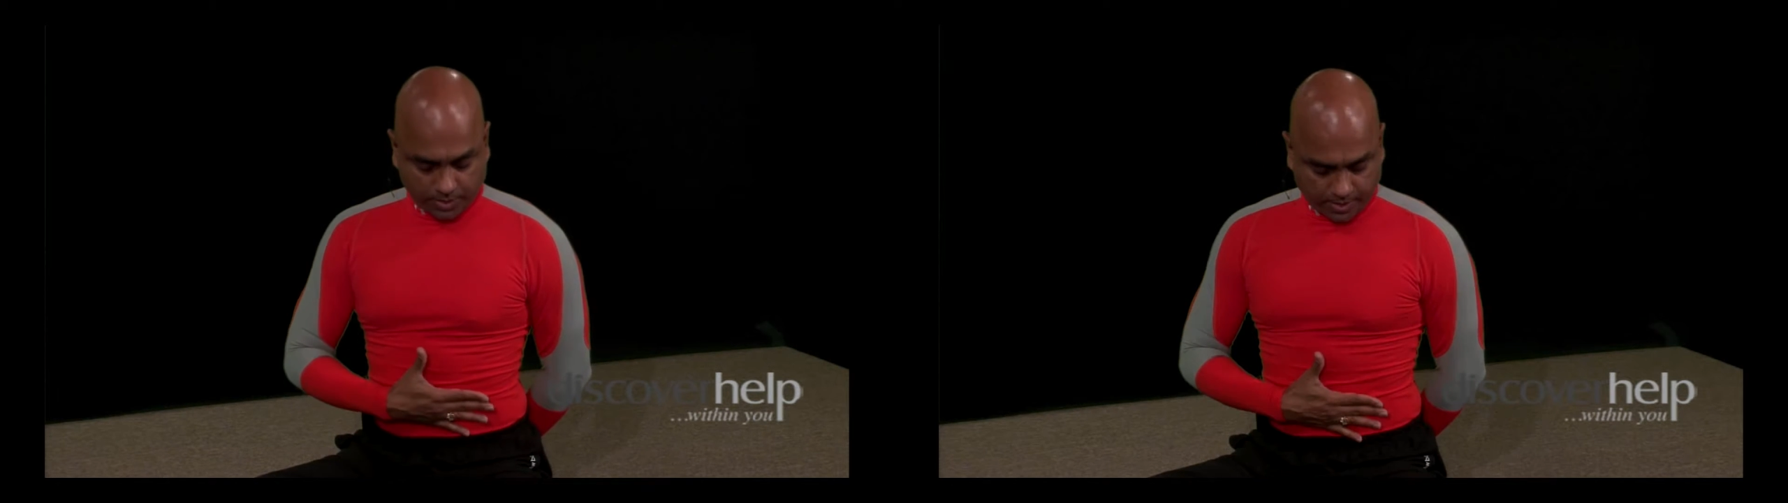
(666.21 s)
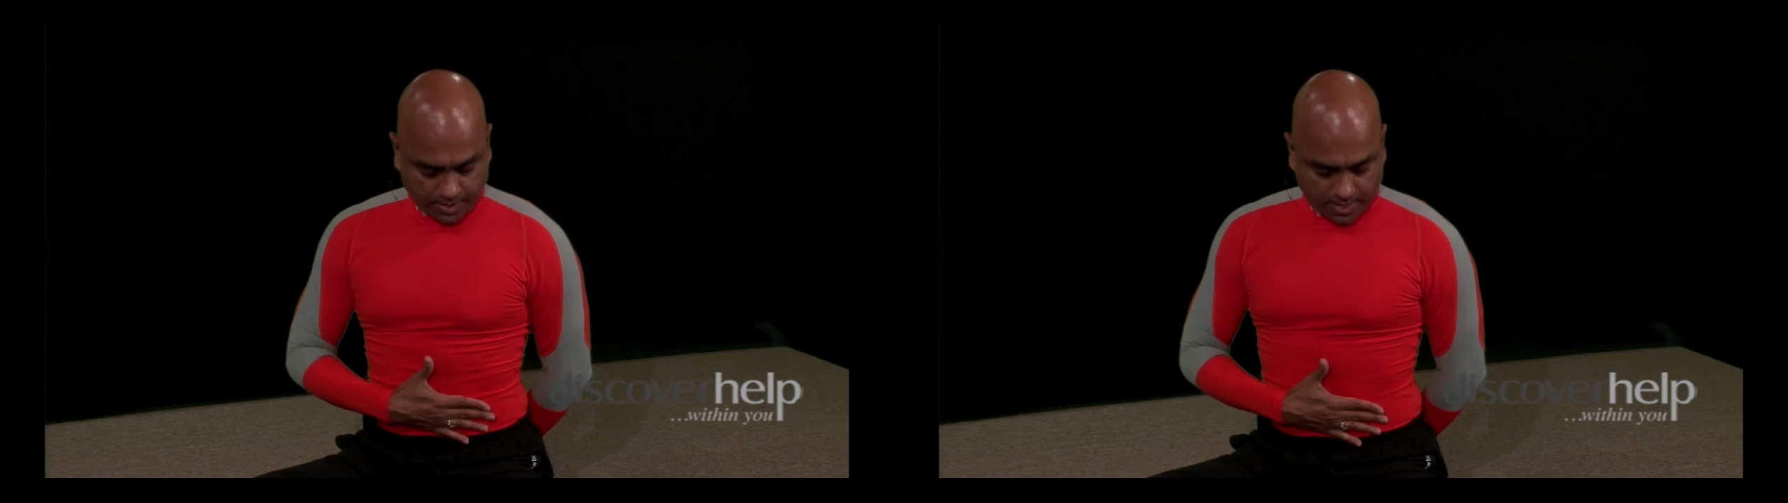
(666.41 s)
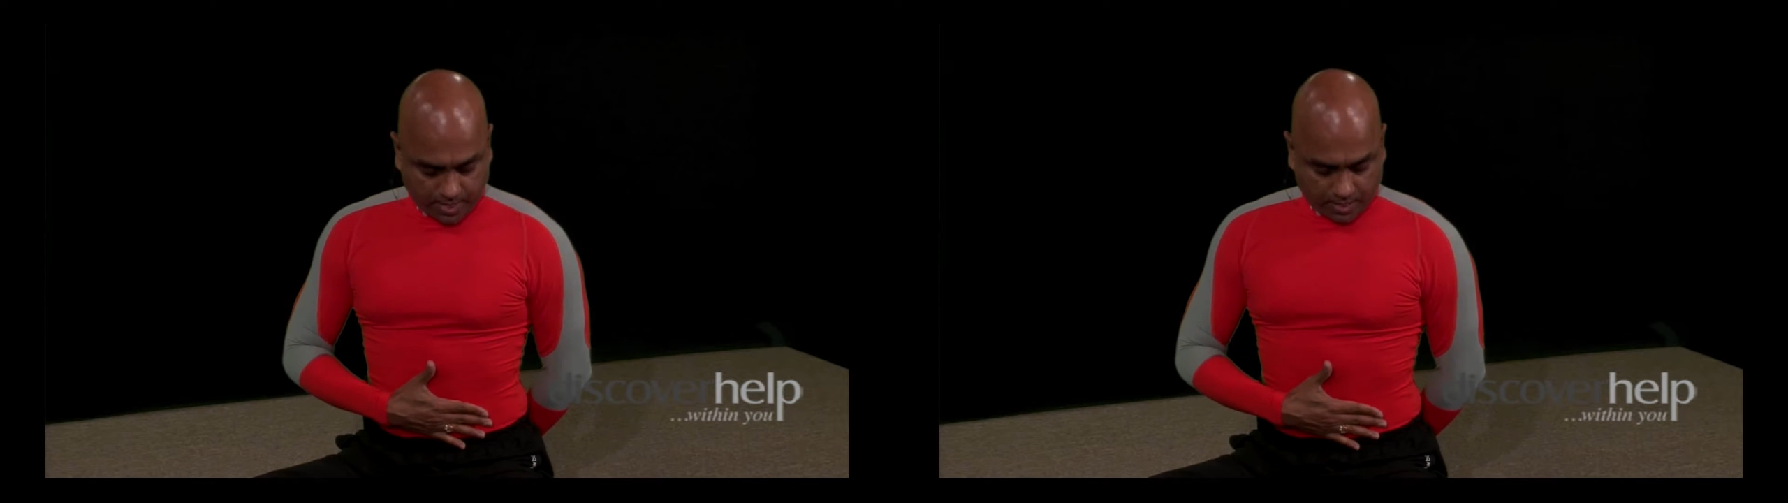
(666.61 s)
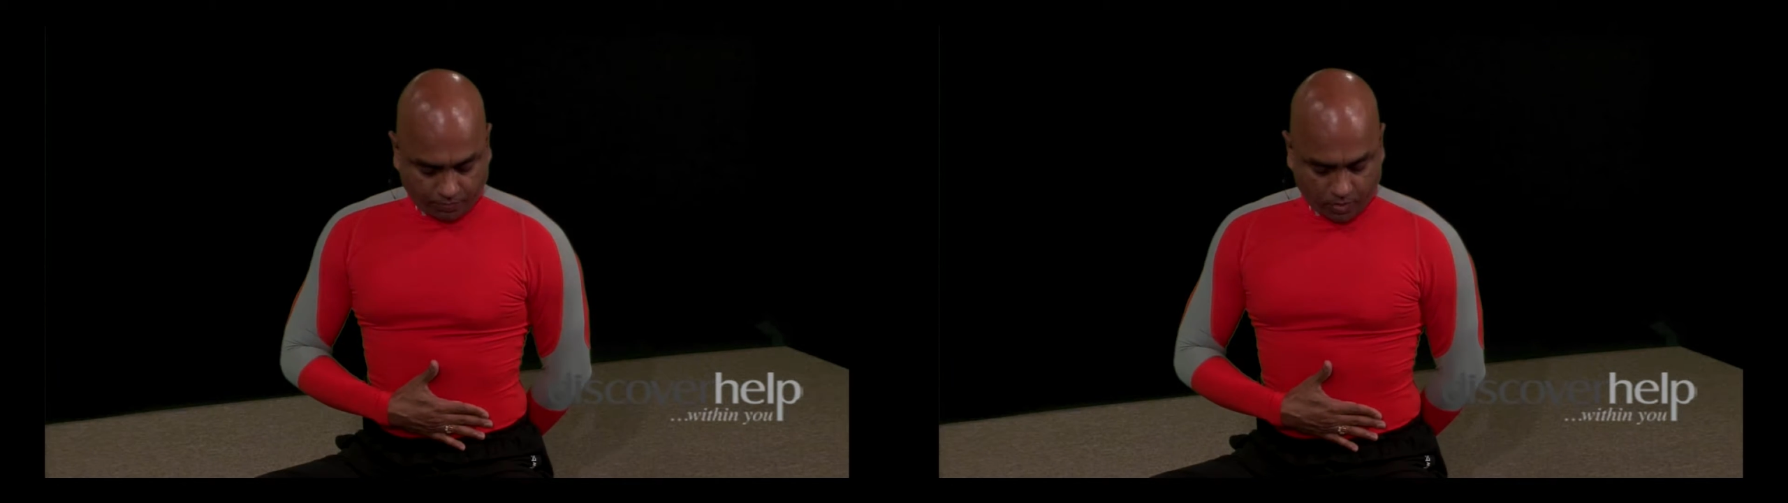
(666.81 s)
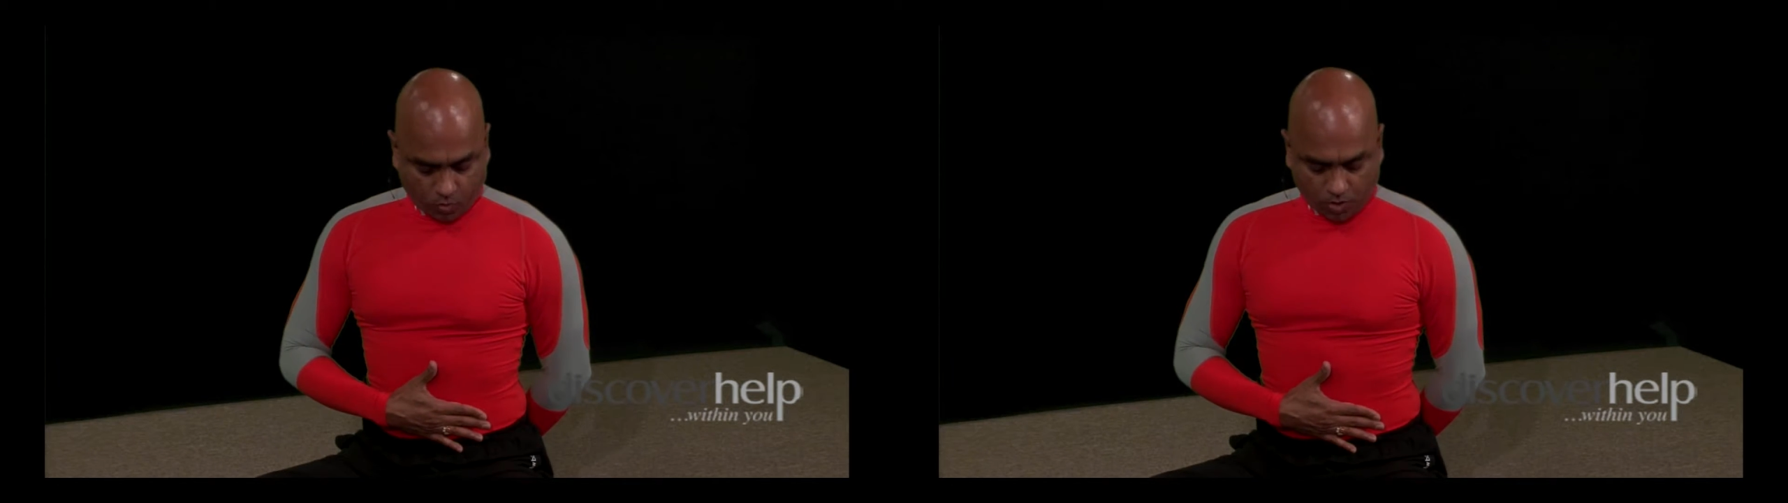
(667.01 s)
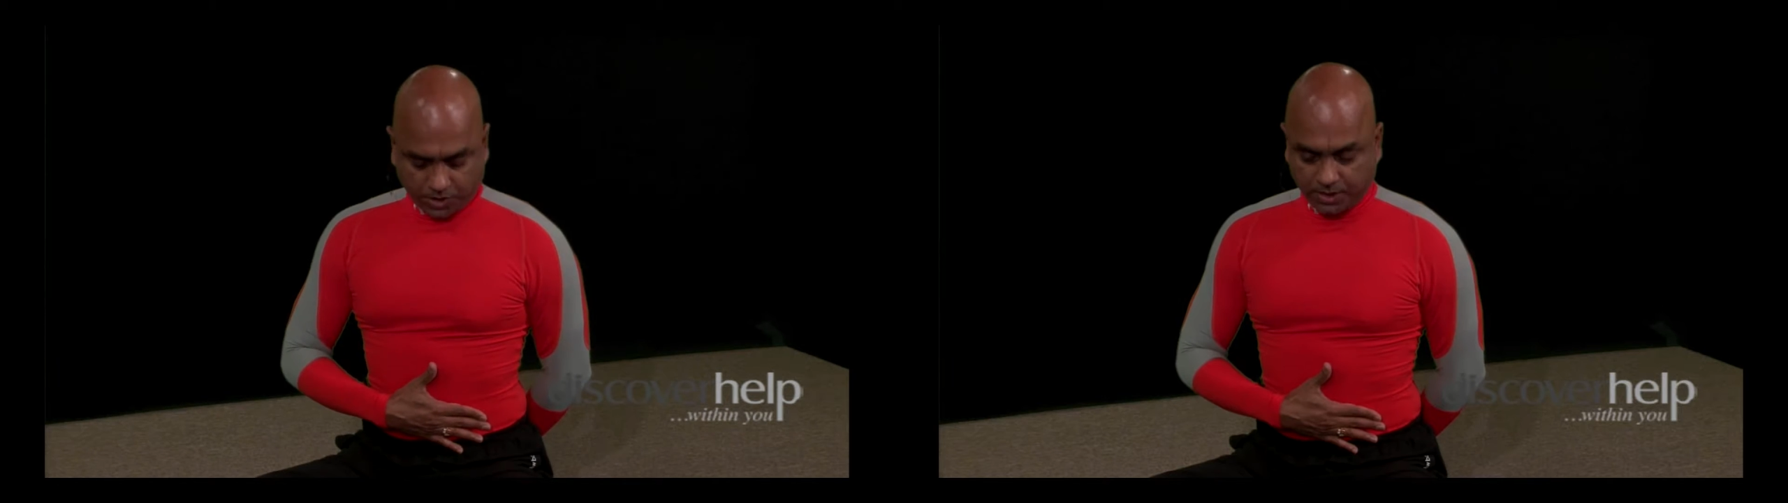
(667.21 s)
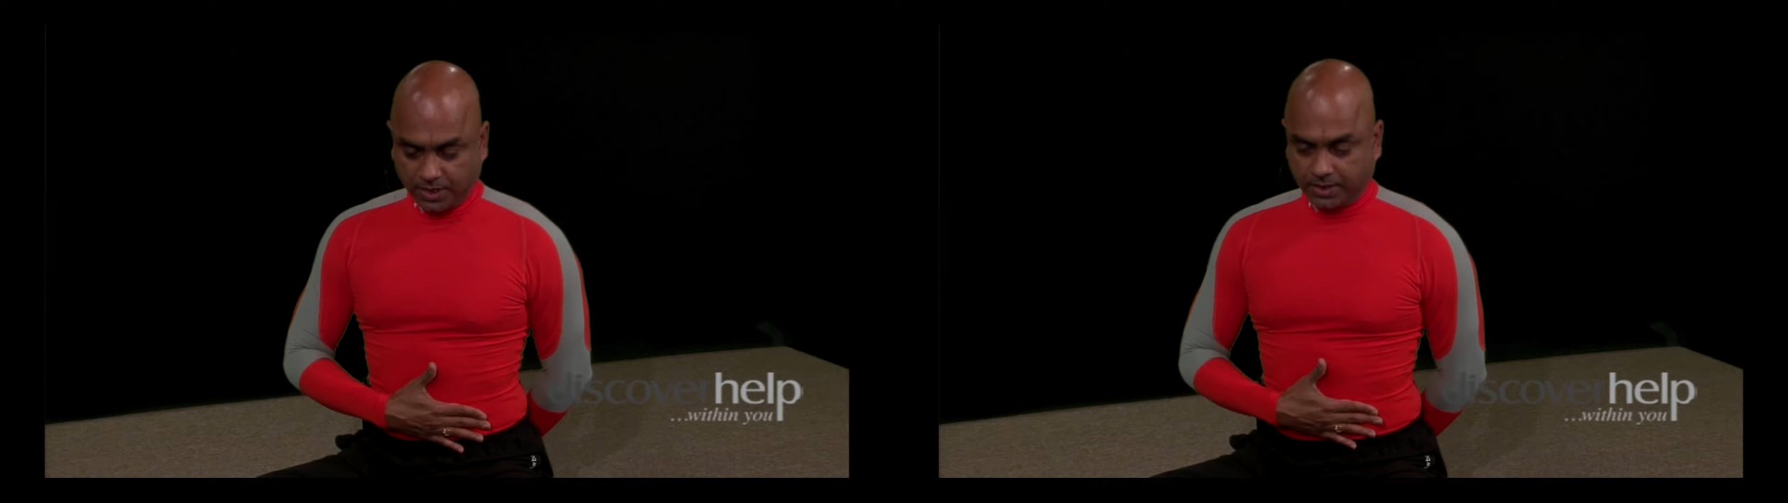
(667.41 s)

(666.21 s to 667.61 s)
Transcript: And if you're watching the